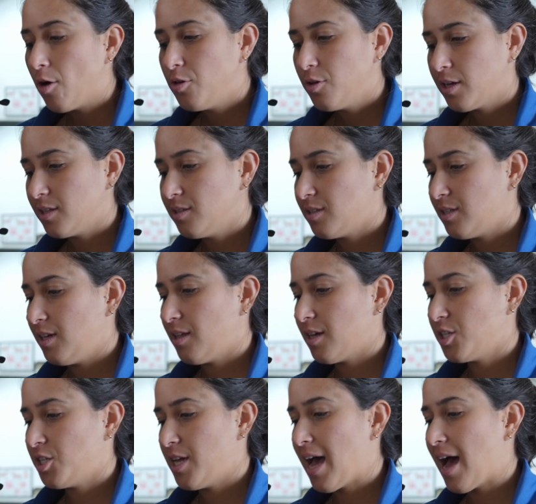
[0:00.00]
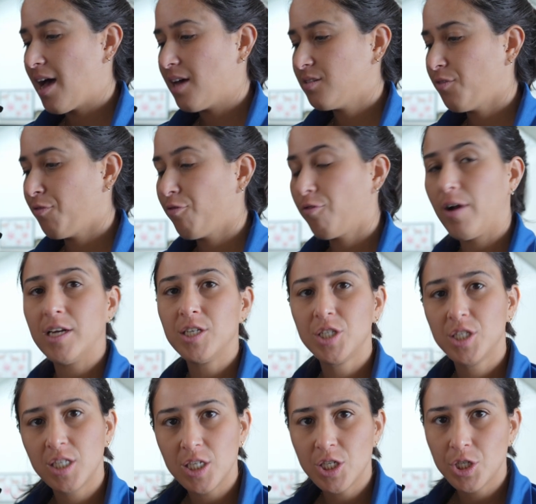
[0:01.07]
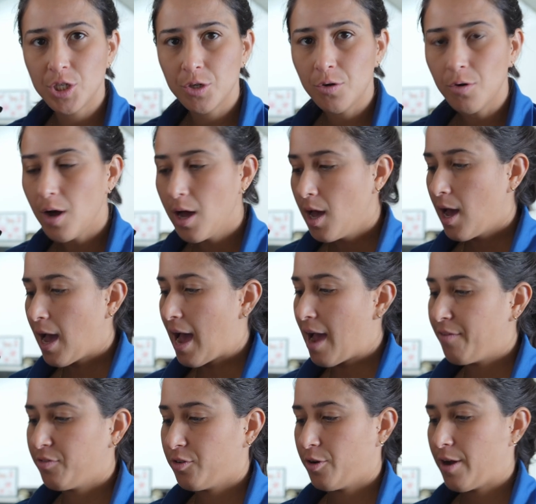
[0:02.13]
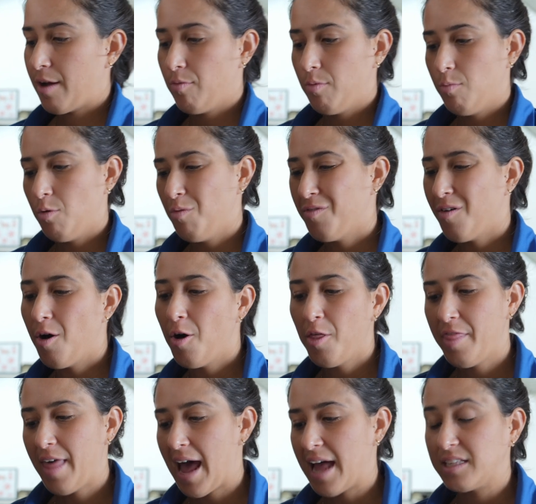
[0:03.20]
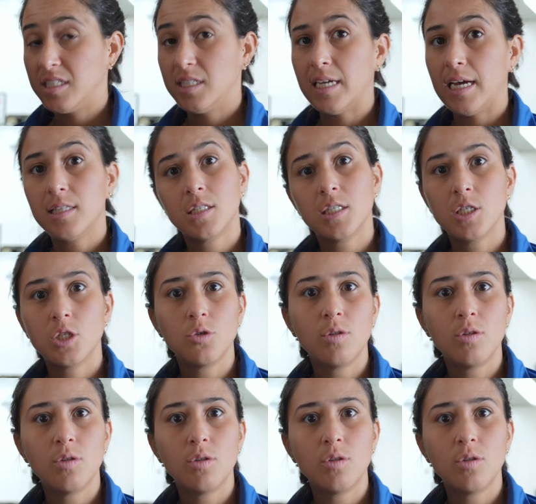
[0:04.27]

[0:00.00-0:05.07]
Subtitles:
you can see that she has fresh tissue. After I removed all that dead tissue